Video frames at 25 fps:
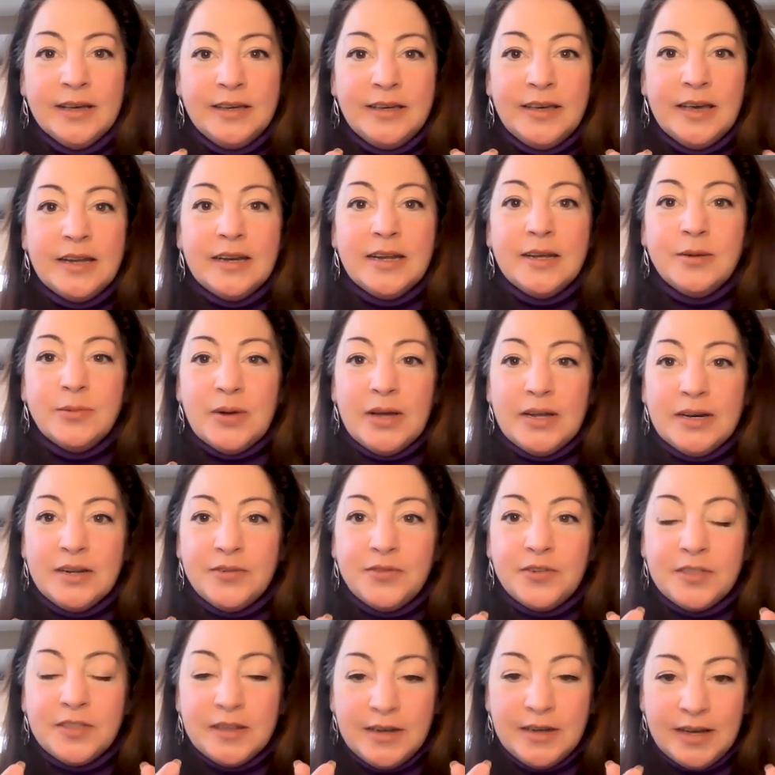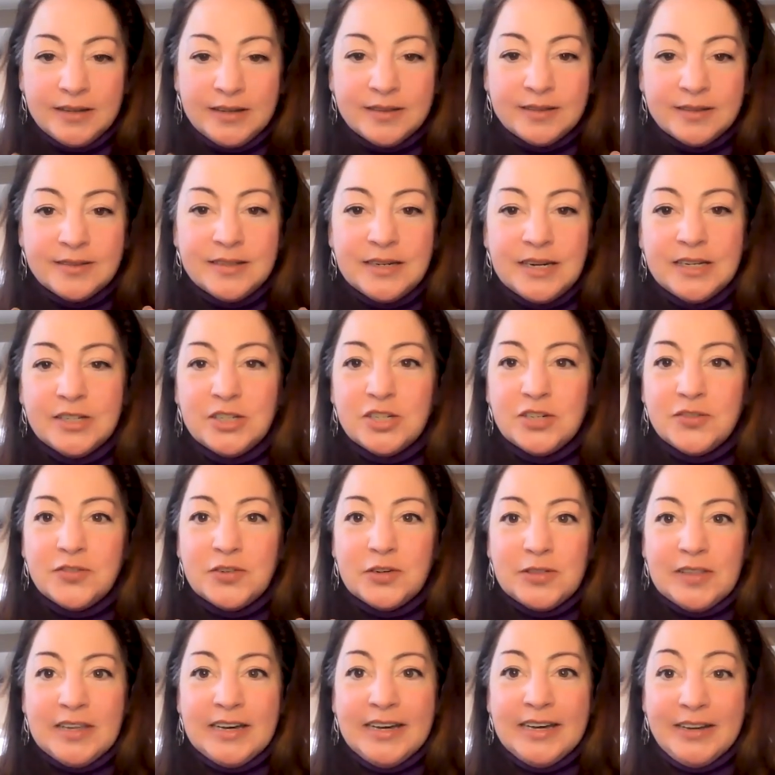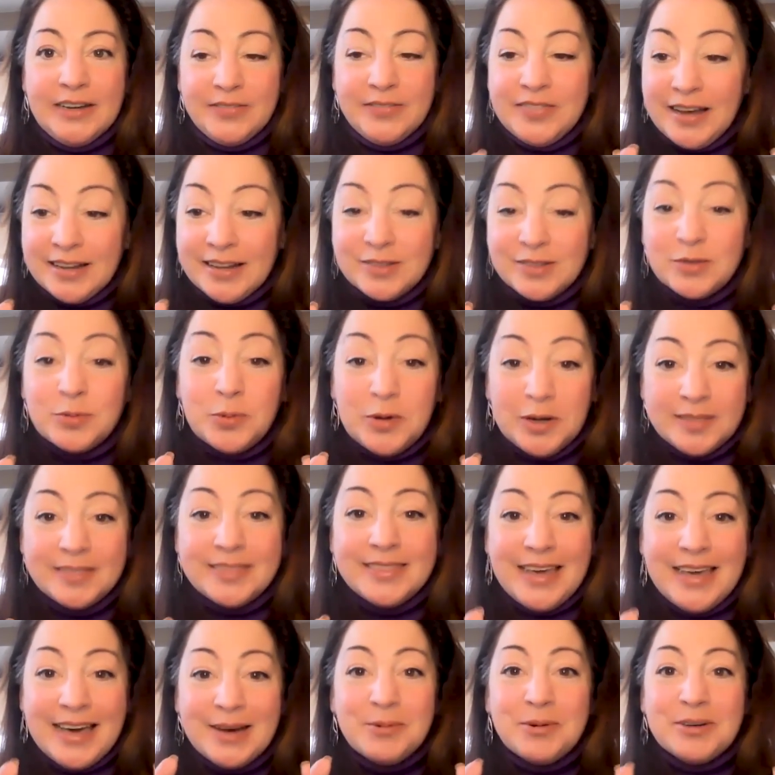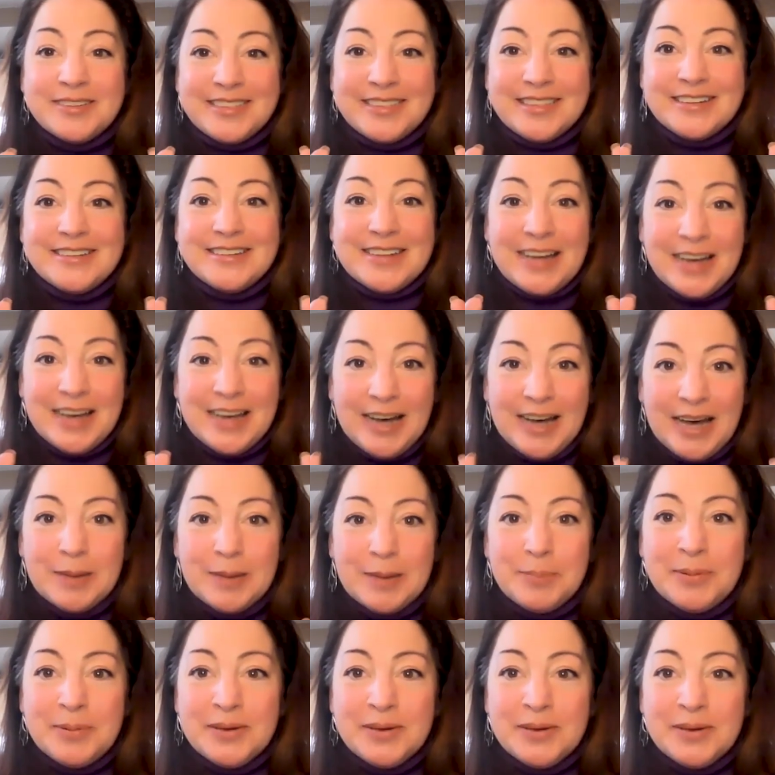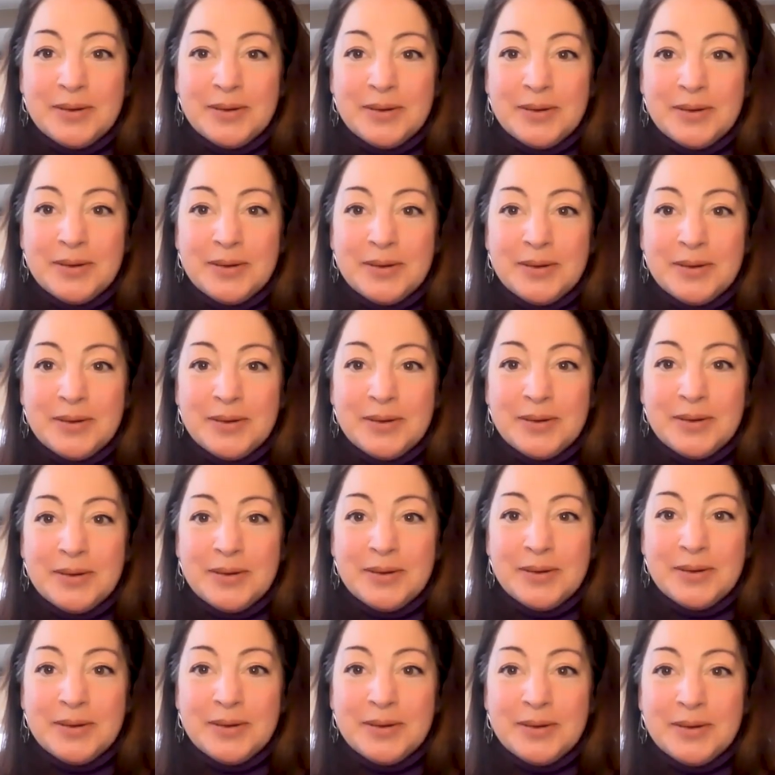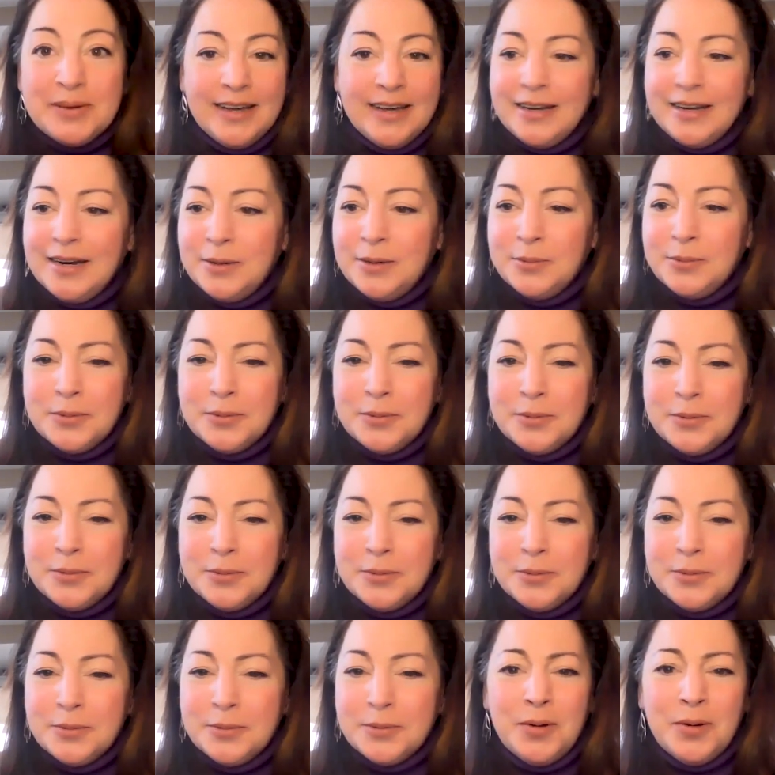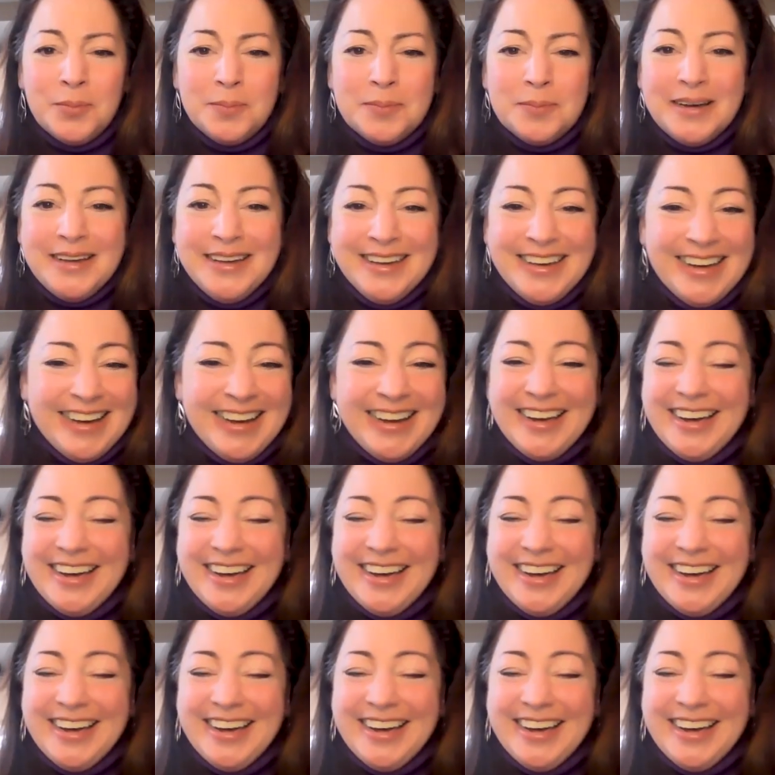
getting ready for the next stage of your life. That was the topic of the steak dinner. And I was like, oh my,